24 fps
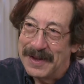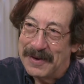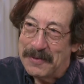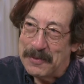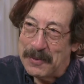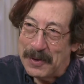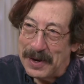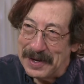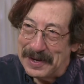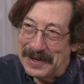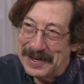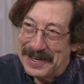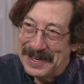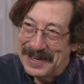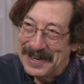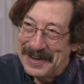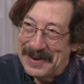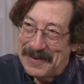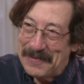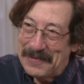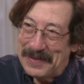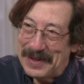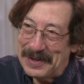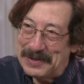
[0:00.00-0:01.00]
what?
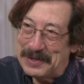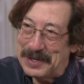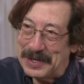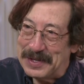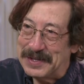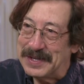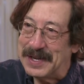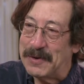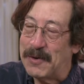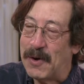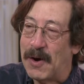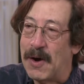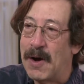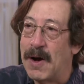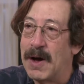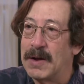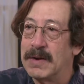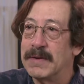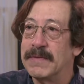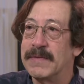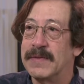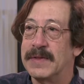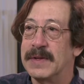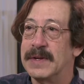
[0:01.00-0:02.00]
And she said,
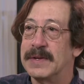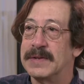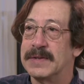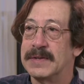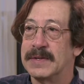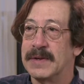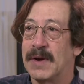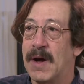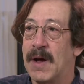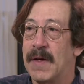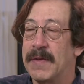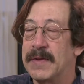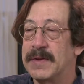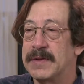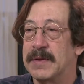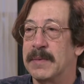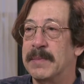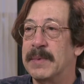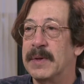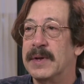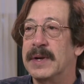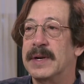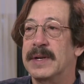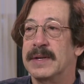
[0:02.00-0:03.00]
all of this, the
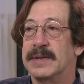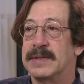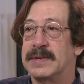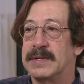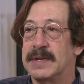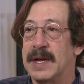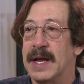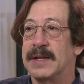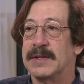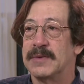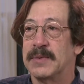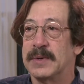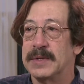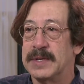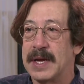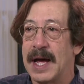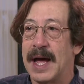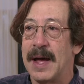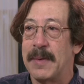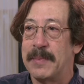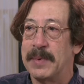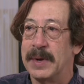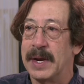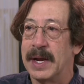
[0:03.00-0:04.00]
ability to sense what's
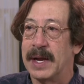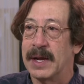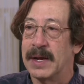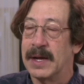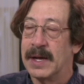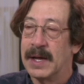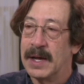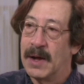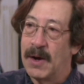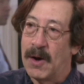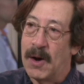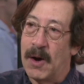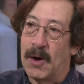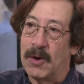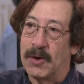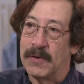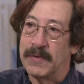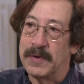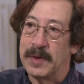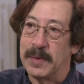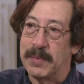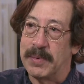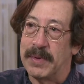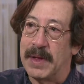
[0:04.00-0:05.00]
happening all
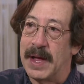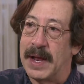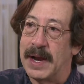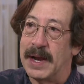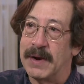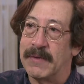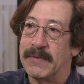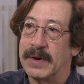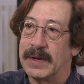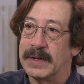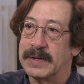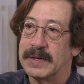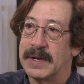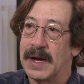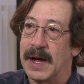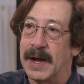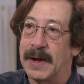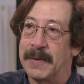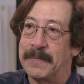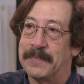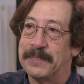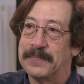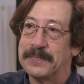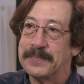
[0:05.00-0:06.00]
over the planet in real
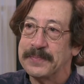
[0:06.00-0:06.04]
time.